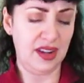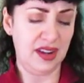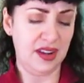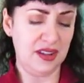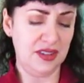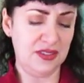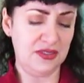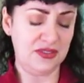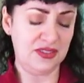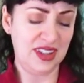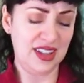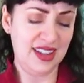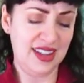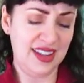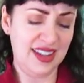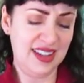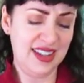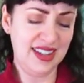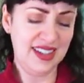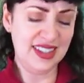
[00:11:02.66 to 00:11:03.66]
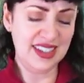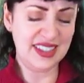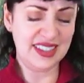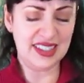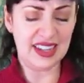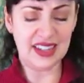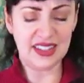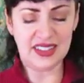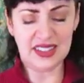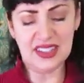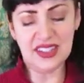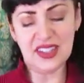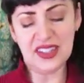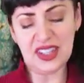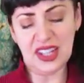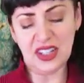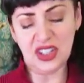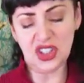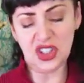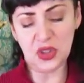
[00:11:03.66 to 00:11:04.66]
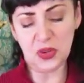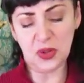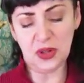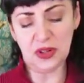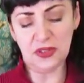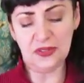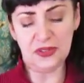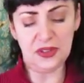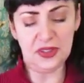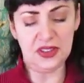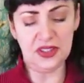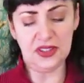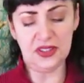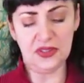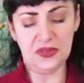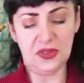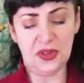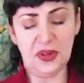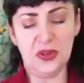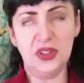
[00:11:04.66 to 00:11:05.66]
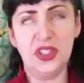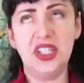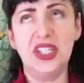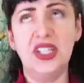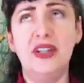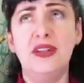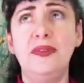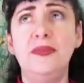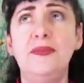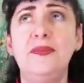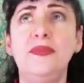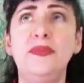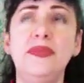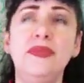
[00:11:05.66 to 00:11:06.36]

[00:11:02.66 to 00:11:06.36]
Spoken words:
of sexy sensual for the devotion.